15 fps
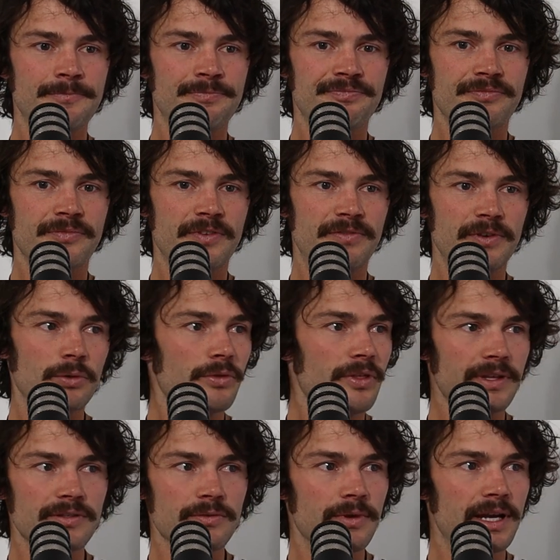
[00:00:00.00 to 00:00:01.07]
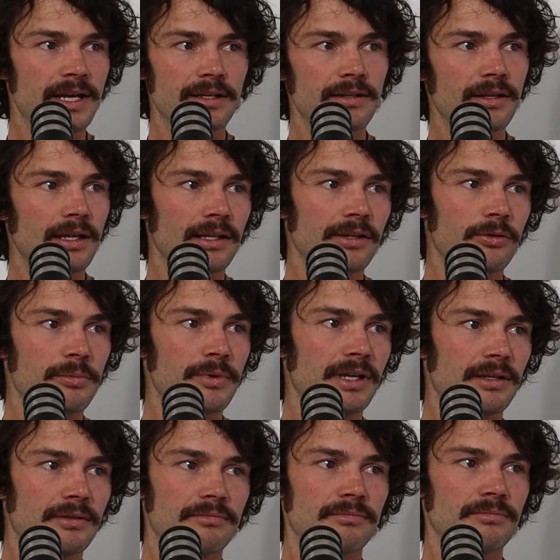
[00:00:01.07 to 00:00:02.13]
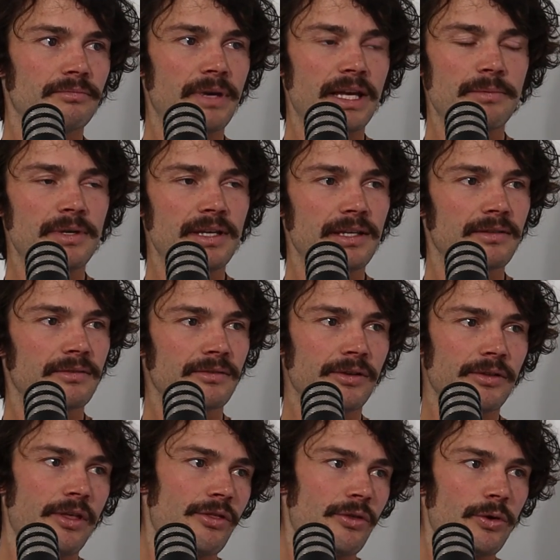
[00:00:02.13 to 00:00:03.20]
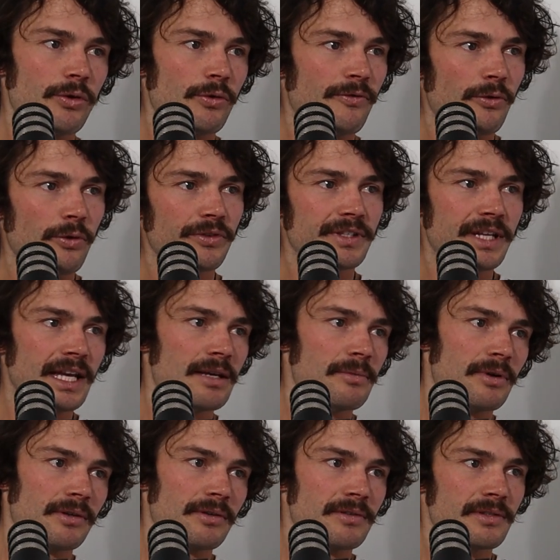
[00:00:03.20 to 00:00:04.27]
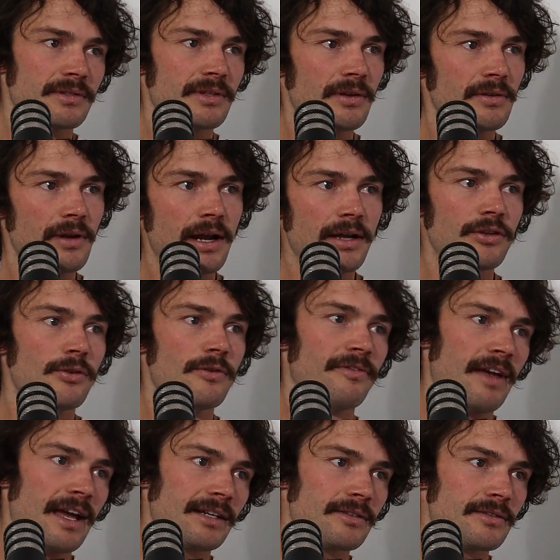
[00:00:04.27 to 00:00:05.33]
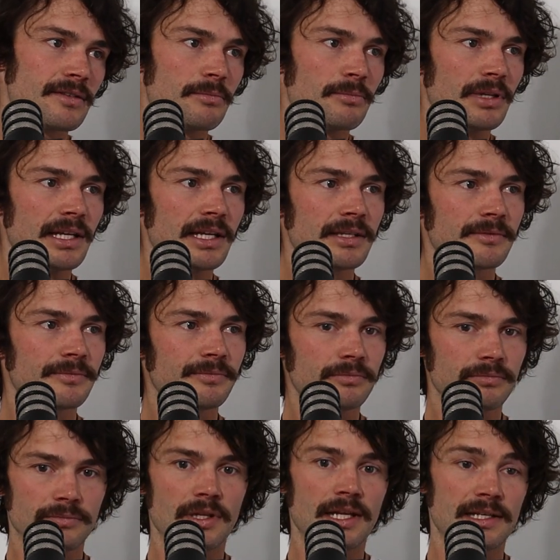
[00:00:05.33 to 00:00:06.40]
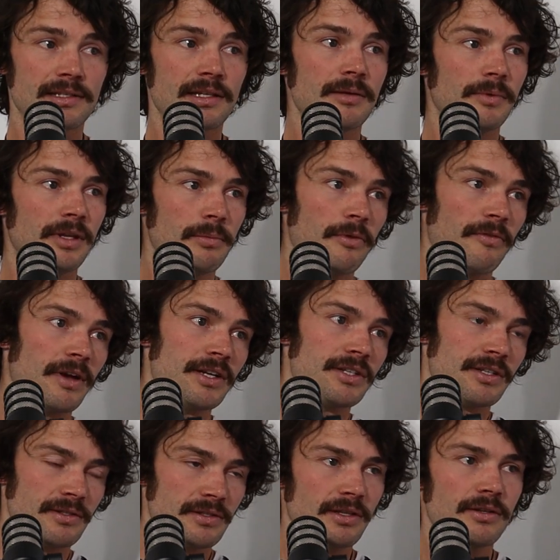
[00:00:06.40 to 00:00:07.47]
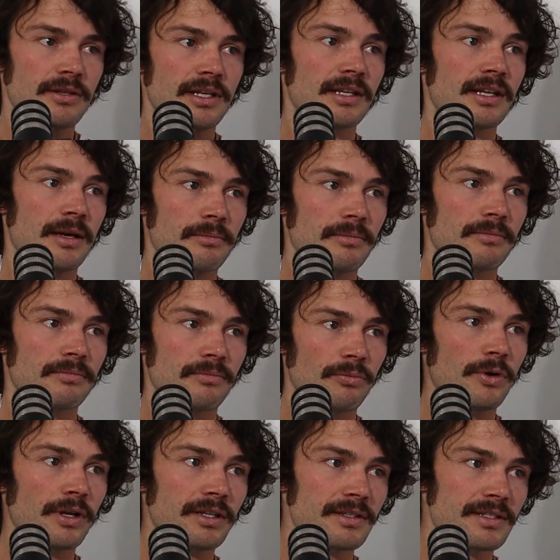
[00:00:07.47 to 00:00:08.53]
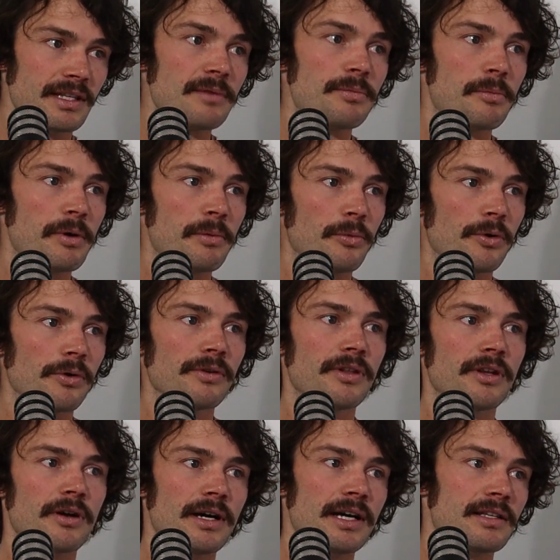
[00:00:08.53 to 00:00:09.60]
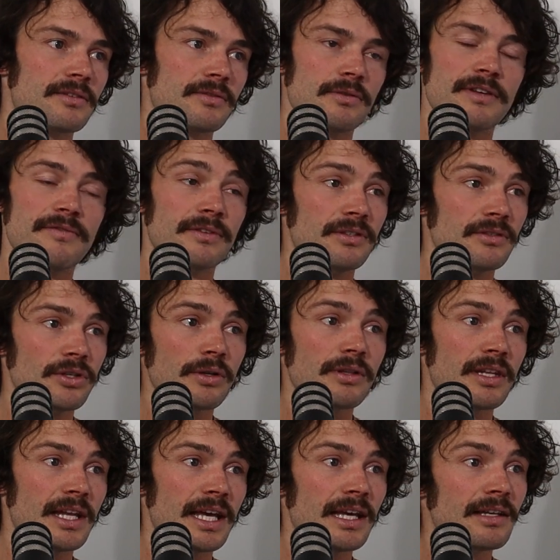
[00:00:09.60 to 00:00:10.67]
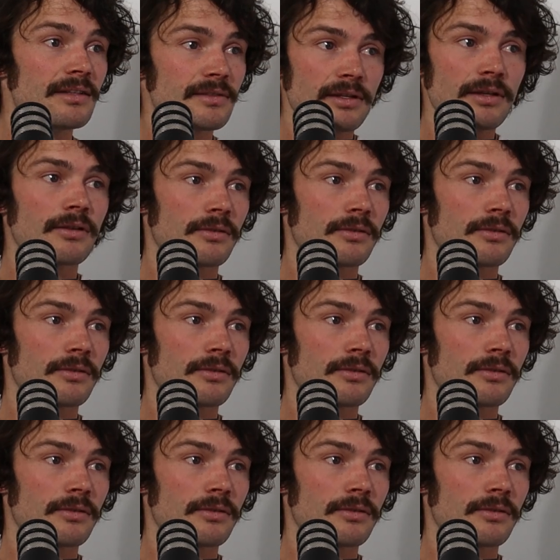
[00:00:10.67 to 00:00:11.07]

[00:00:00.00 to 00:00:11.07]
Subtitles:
fiddle things around a little bit, maybe on the third or fourth day, because there are new factors in play, like sleep deprivation. So you end up wanting to sleep a bit more in the nights or even during the day. So